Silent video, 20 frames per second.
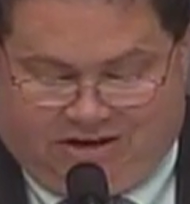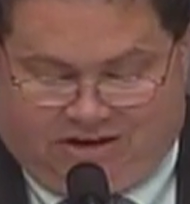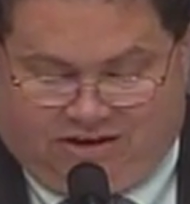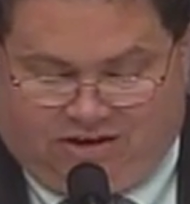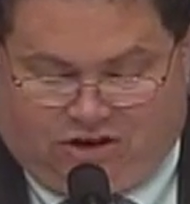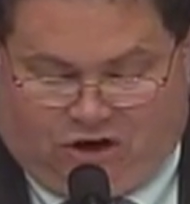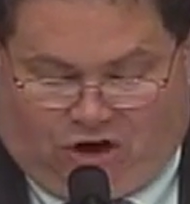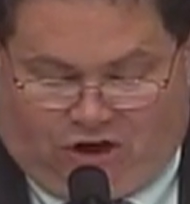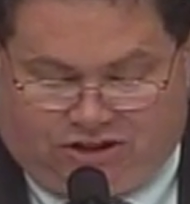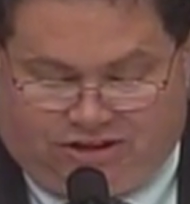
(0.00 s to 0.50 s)

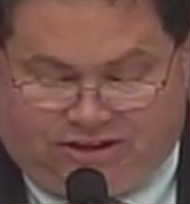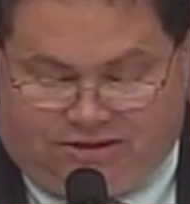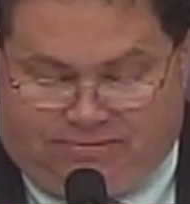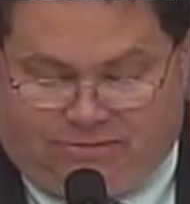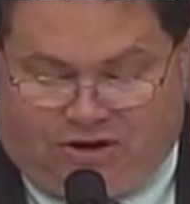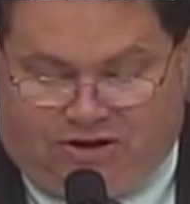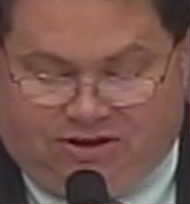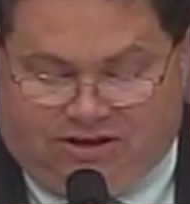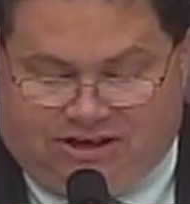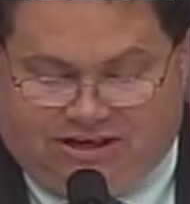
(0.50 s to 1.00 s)
could cost the
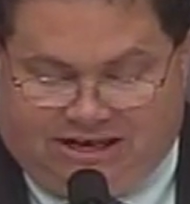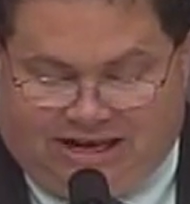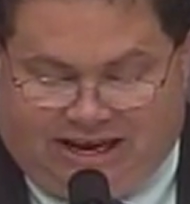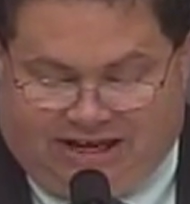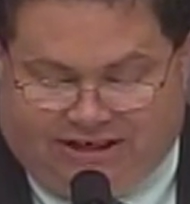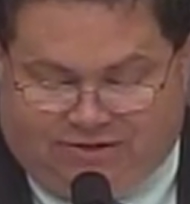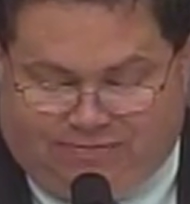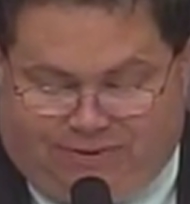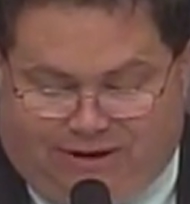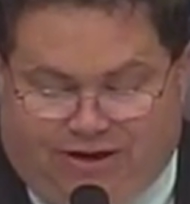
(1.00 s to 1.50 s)
American
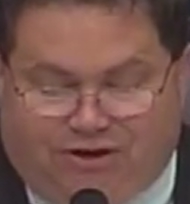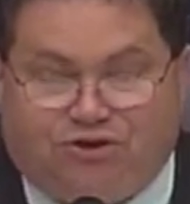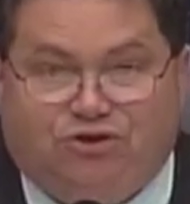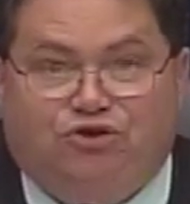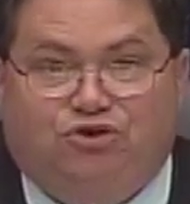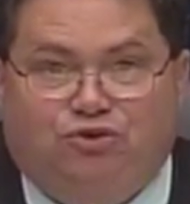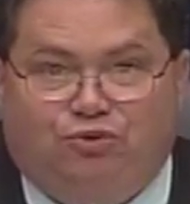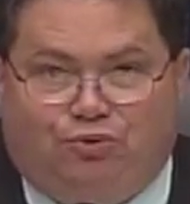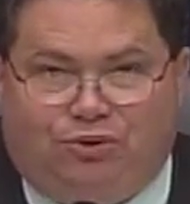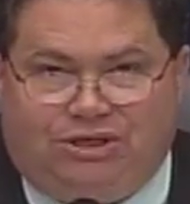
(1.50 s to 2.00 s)

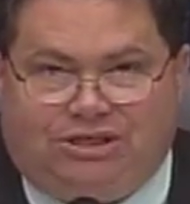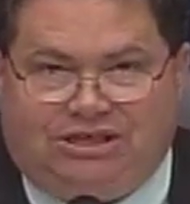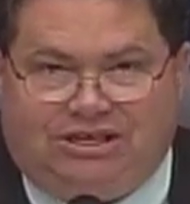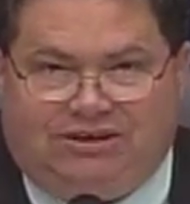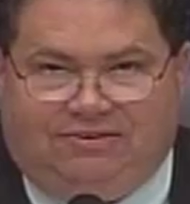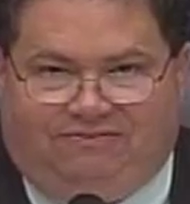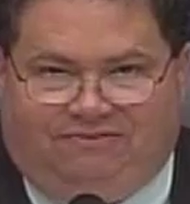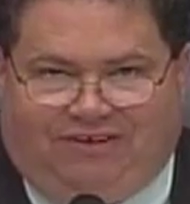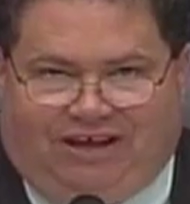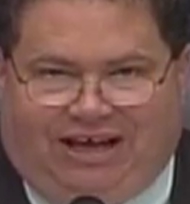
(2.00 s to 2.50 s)
taxpayers
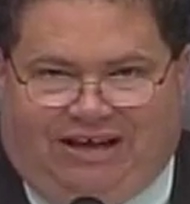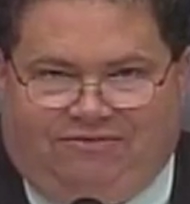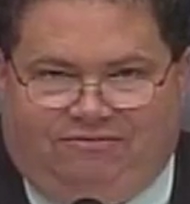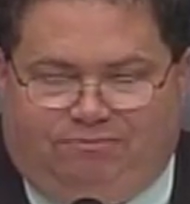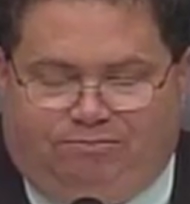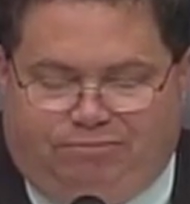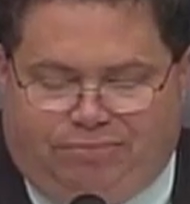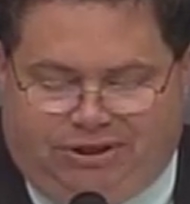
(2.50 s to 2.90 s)
$25